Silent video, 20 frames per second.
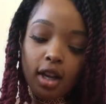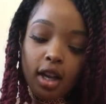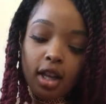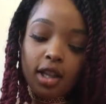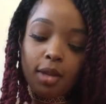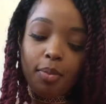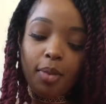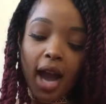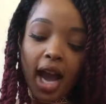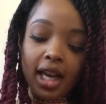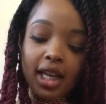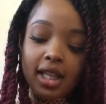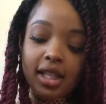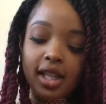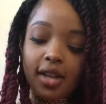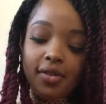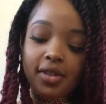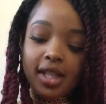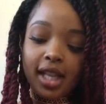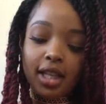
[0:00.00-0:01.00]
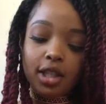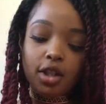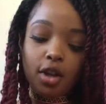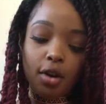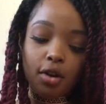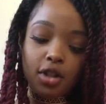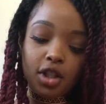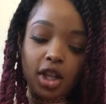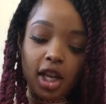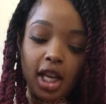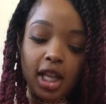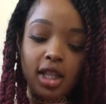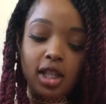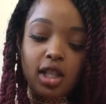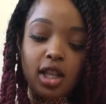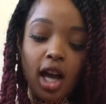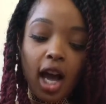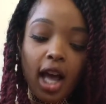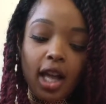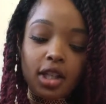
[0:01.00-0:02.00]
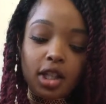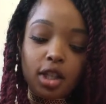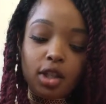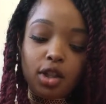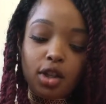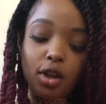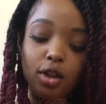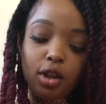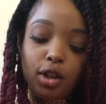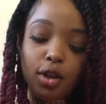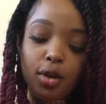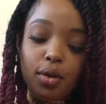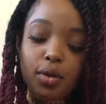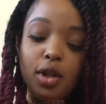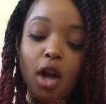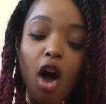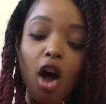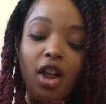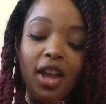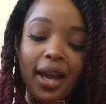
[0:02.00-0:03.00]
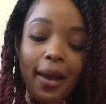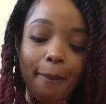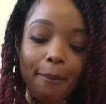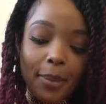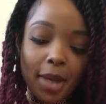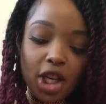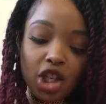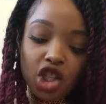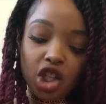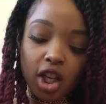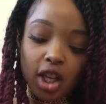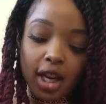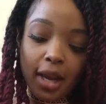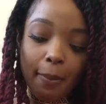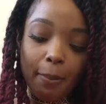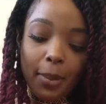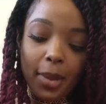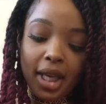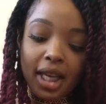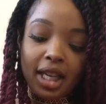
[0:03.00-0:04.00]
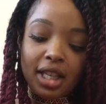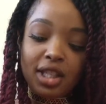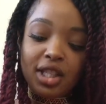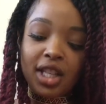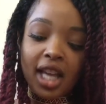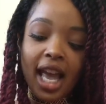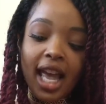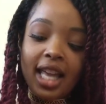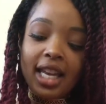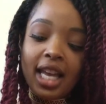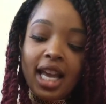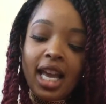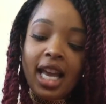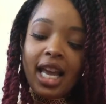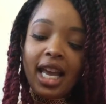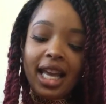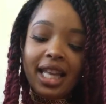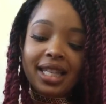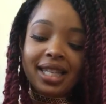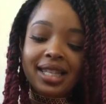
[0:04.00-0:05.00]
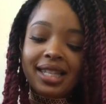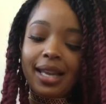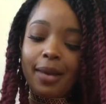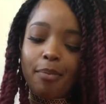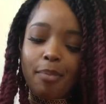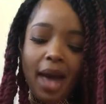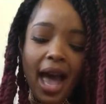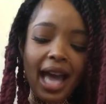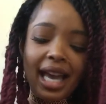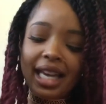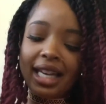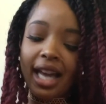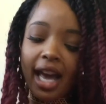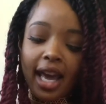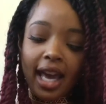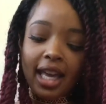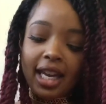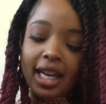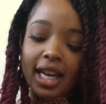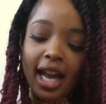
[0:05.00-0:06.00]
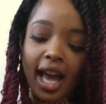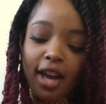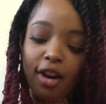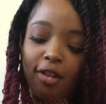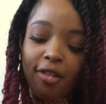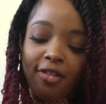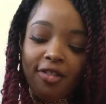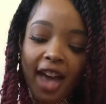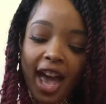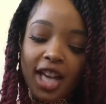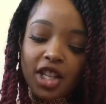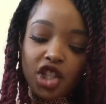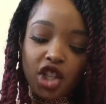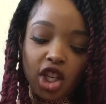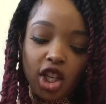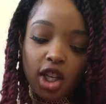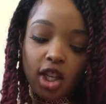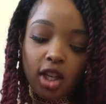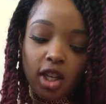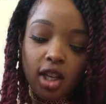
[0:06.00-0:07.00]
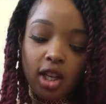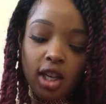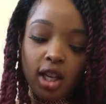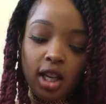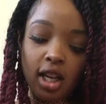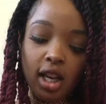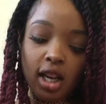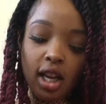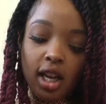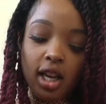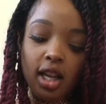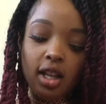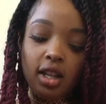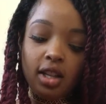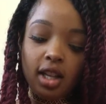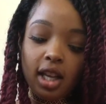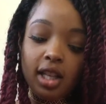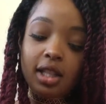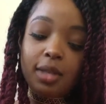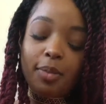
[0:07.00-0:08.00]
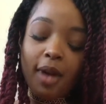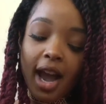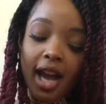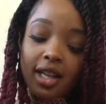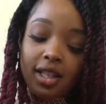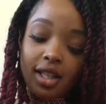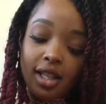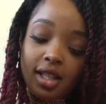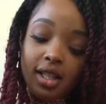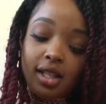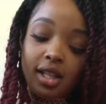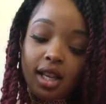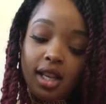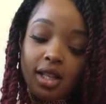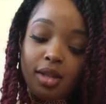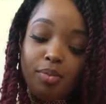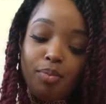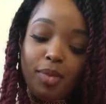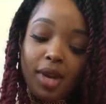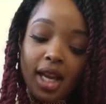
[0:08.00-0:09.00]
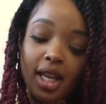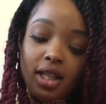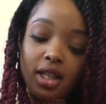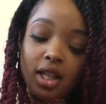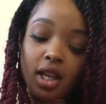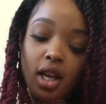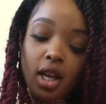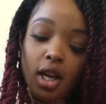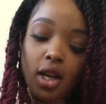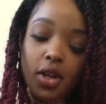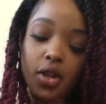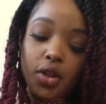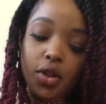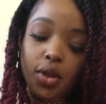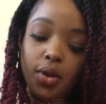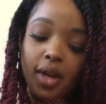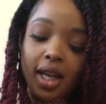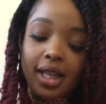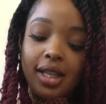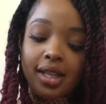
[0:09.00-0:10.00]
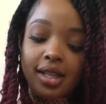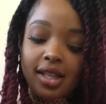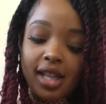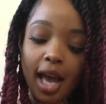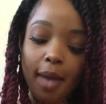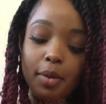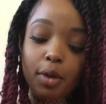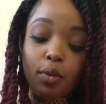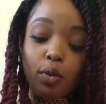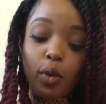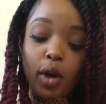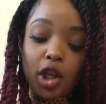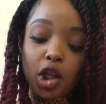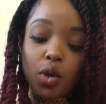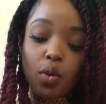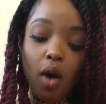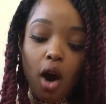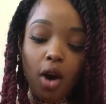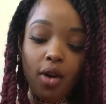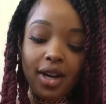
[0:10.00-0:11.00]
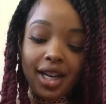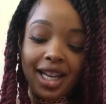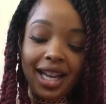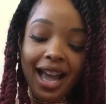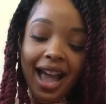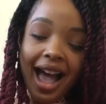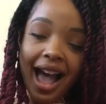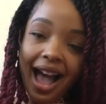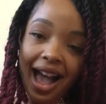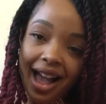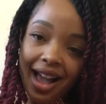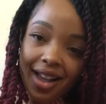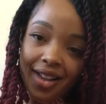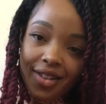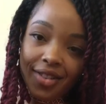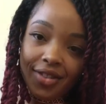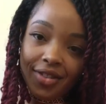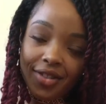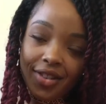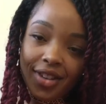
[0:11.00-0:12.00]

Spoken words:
The practice of santosha is not to lose all ambition and be content and sit back in an idle fashion. This practice is meant to accept what you already have